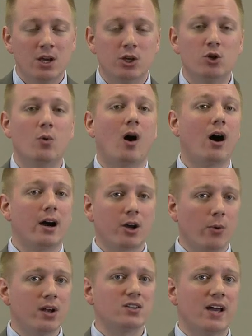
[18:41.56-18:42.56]
You are
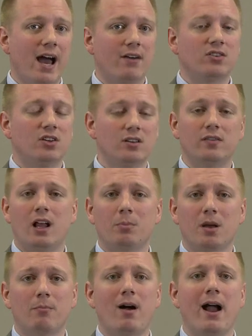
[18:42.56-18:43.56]
going to have to develop
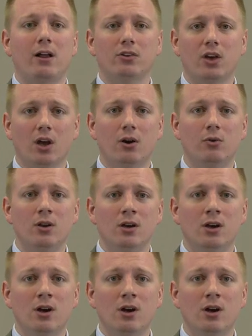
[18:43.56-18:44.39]
compiled code